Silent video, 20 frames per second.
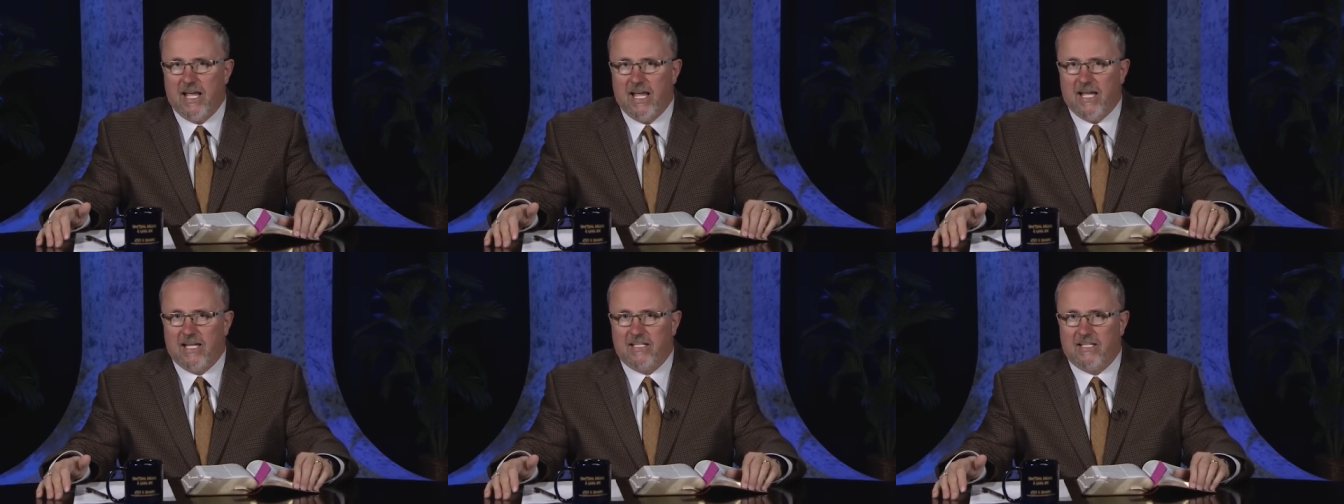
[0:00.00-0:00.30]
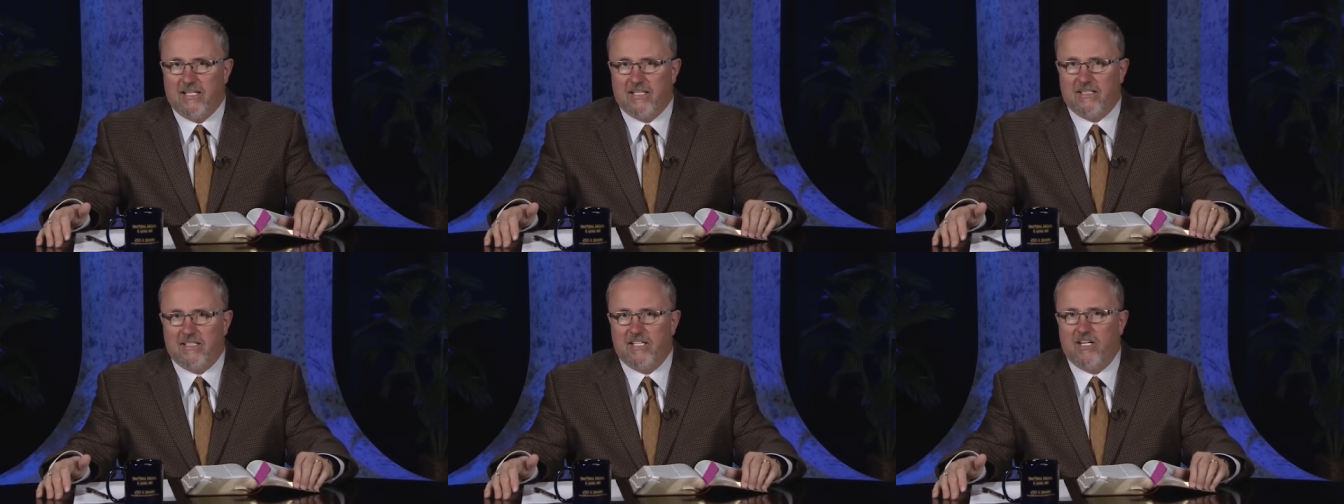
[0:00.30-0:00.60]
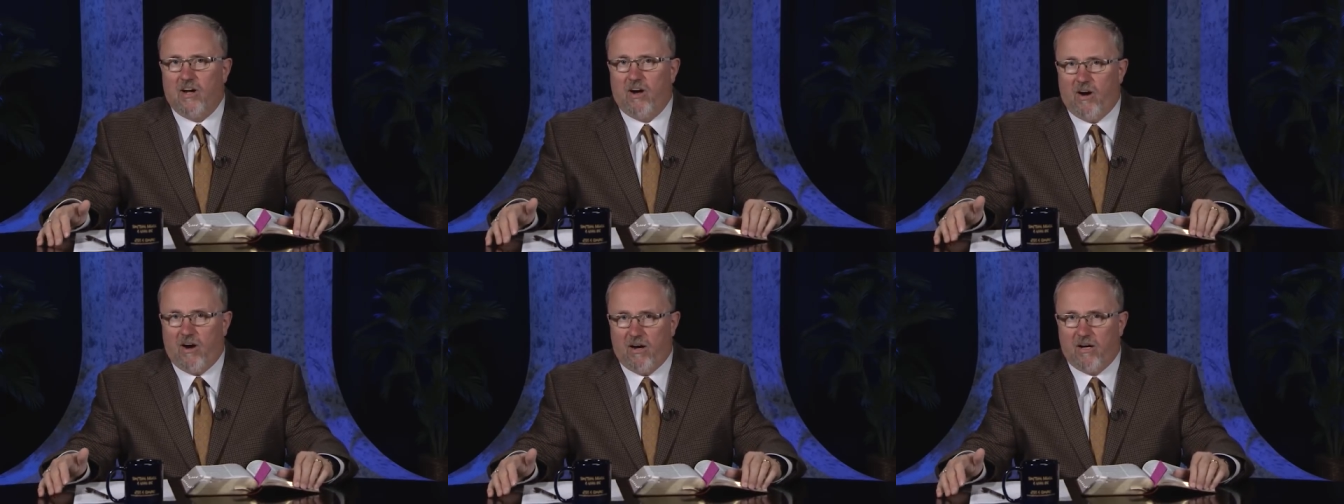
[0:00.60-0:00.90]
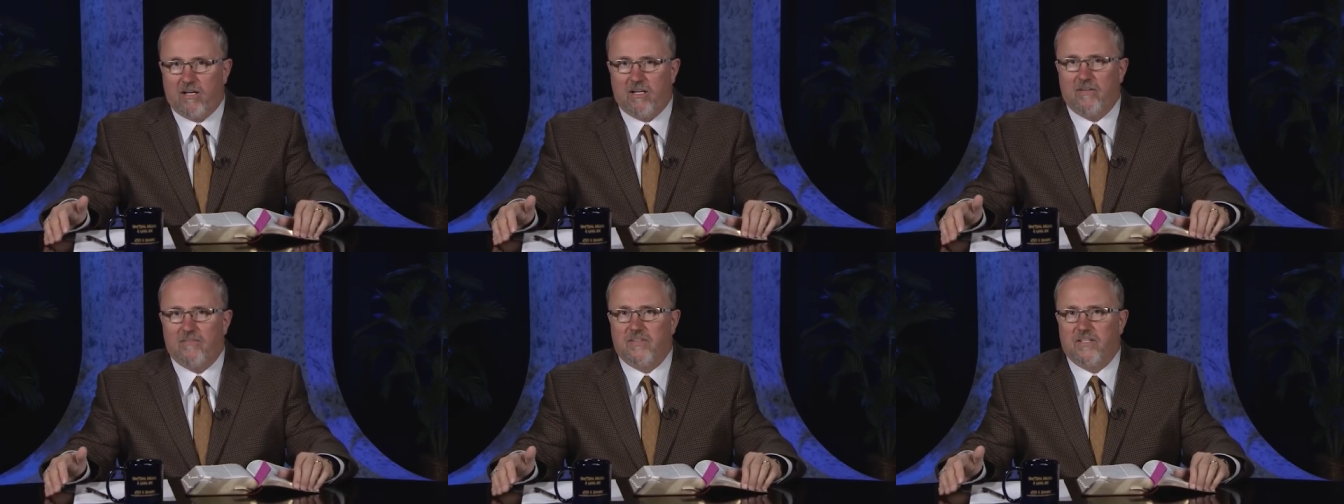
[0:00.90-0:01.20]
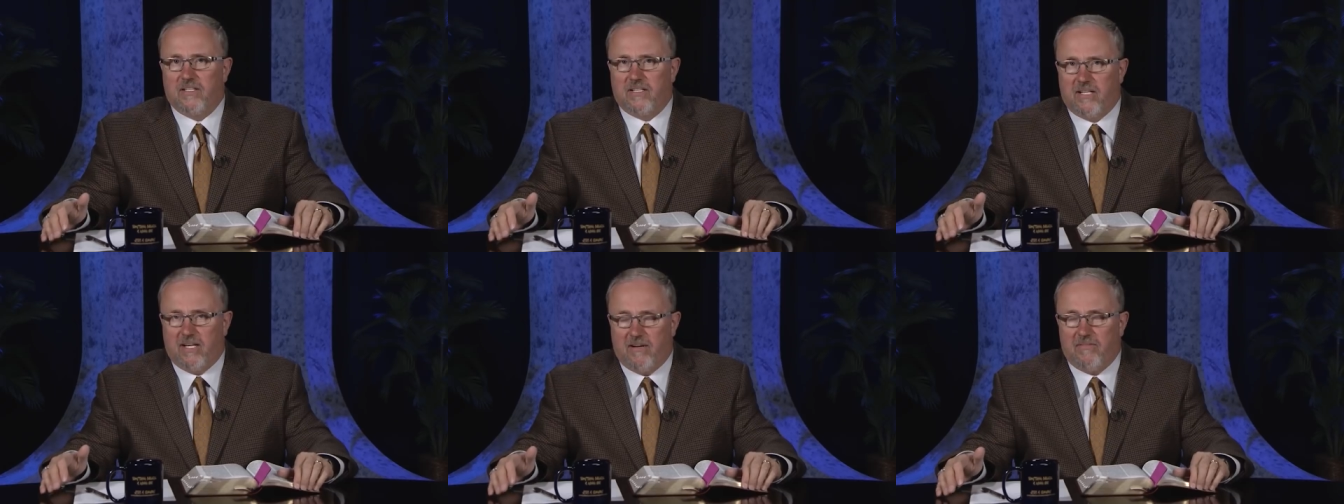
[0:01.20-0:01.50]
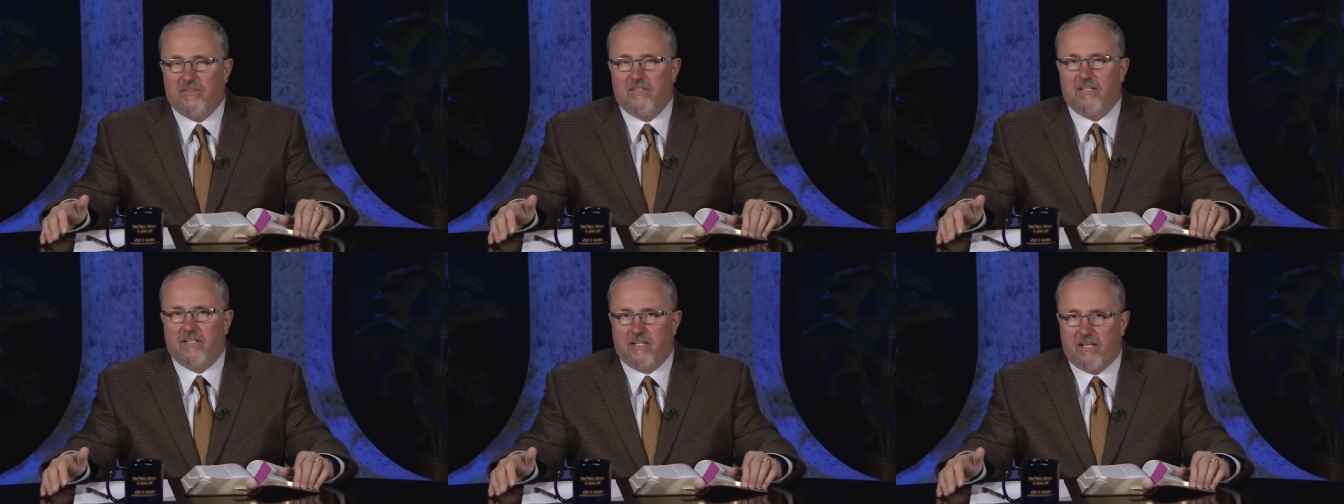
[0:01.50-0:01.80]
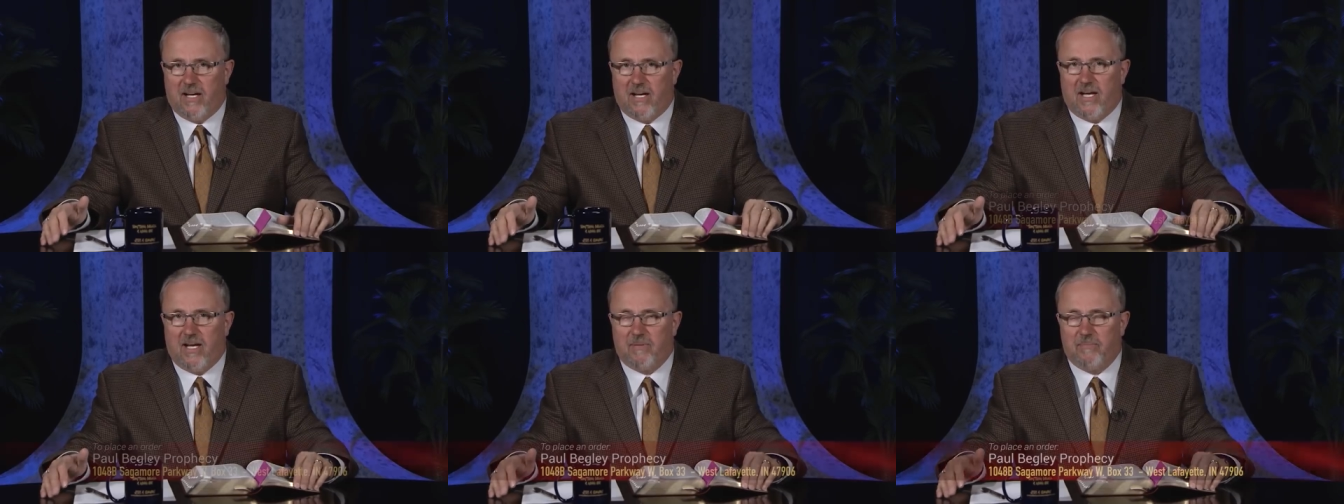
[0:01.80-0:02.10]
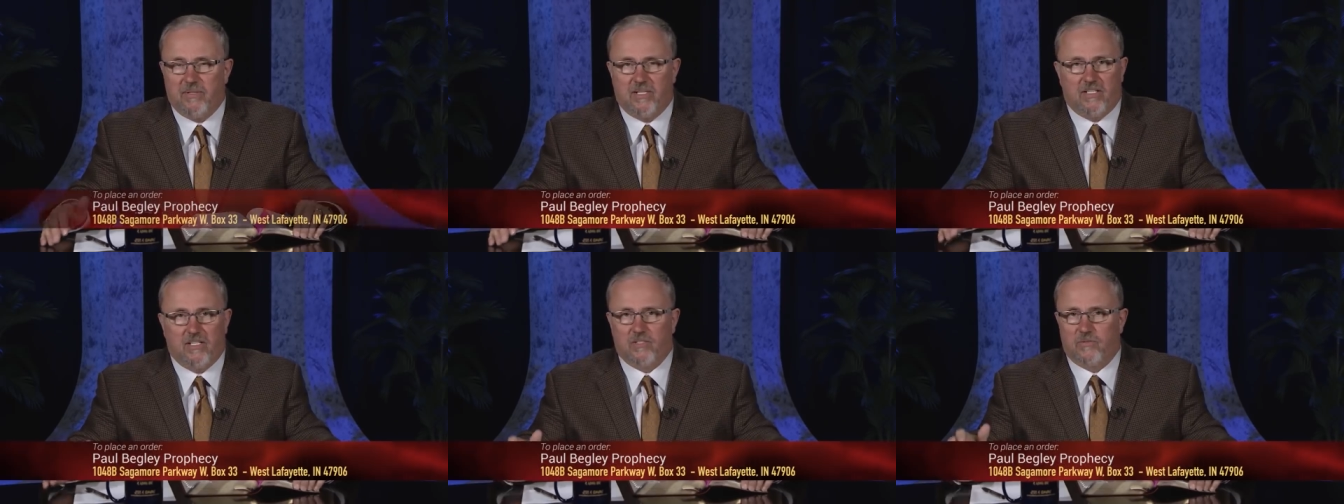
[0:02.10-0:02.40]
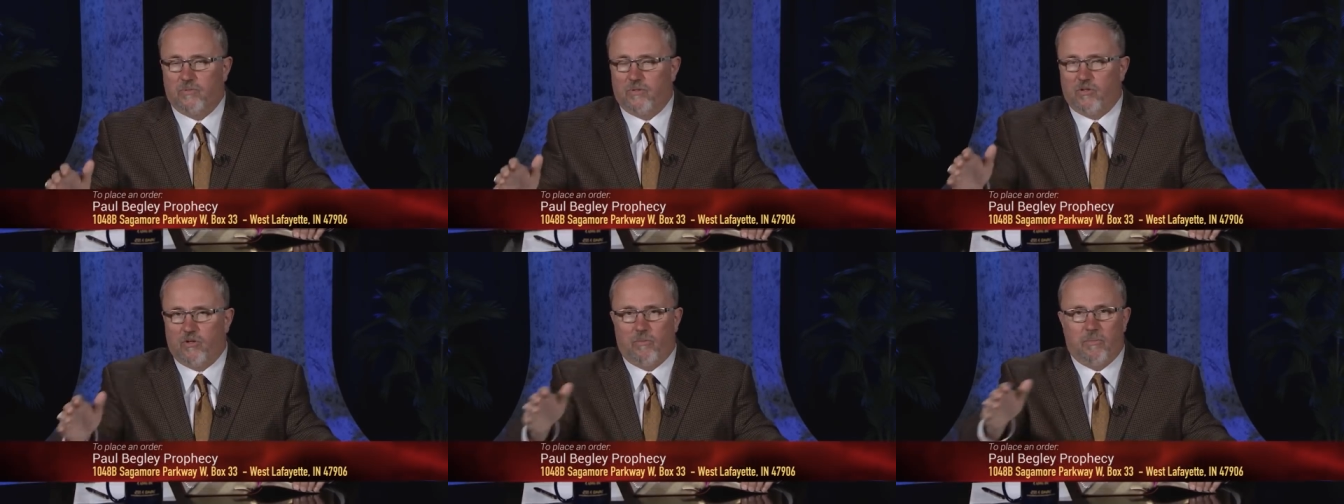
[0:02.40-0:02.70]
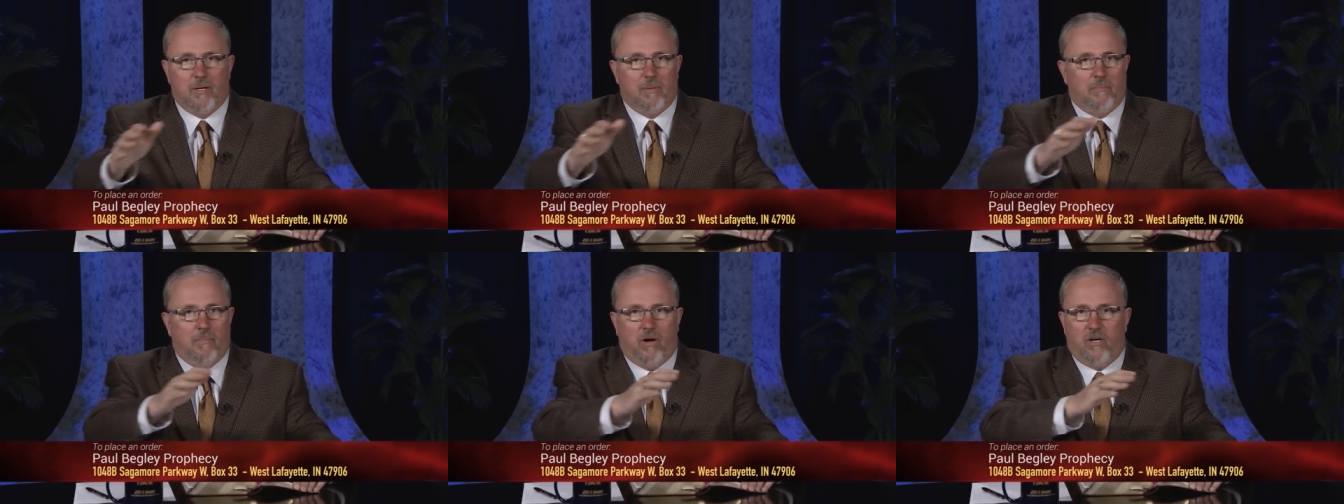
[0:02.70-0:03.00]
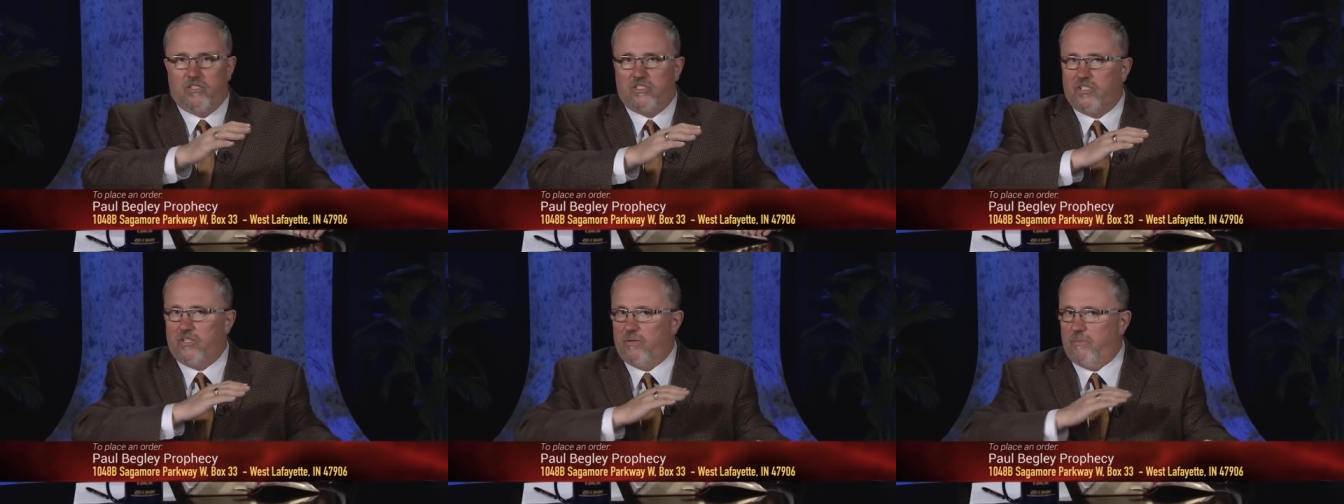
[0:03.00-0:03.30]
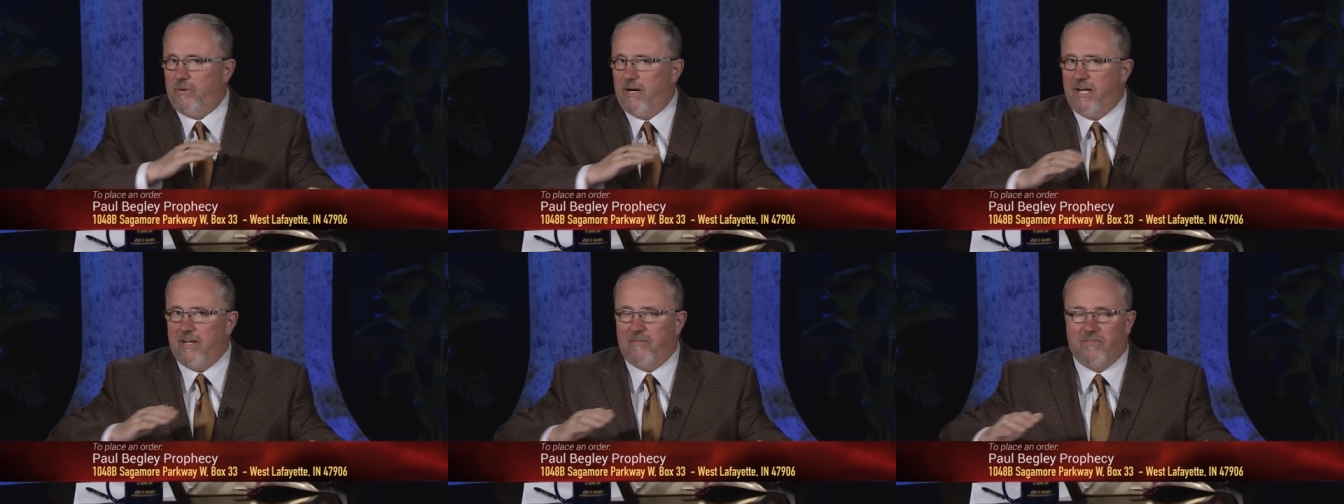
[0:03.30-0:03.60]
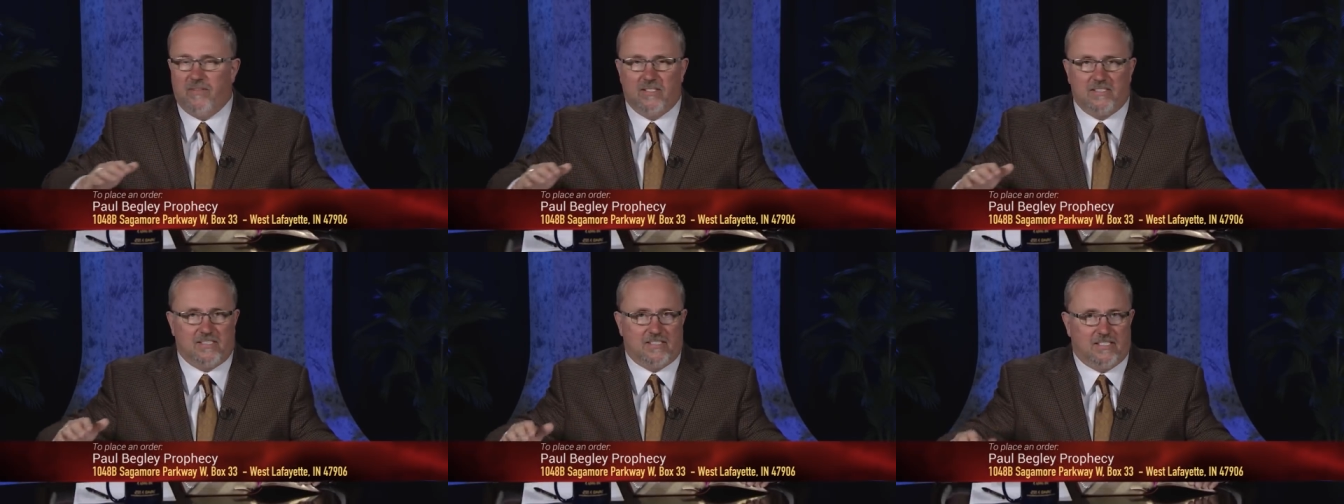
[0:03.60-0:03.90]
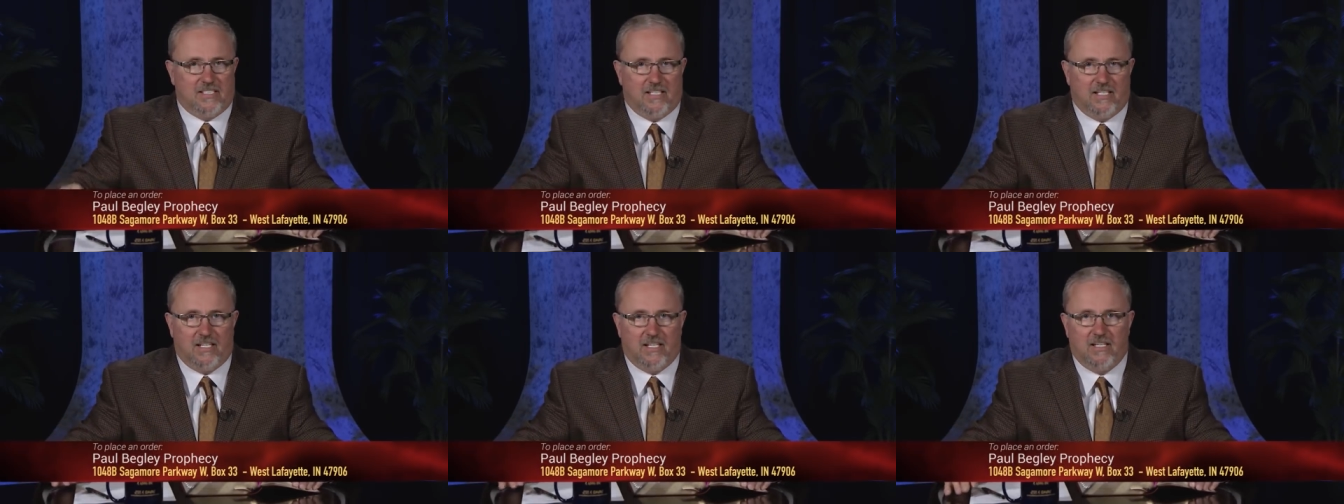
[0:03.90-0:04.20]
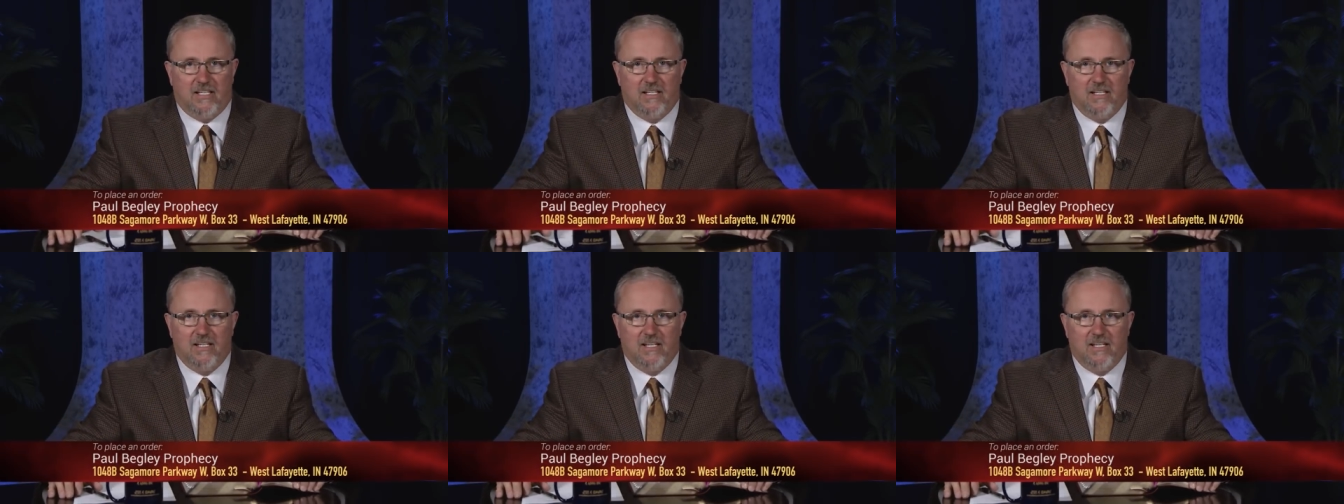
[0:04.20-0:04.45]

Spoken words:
and get the Ark of the Covenant God, because we're going to be marching around this city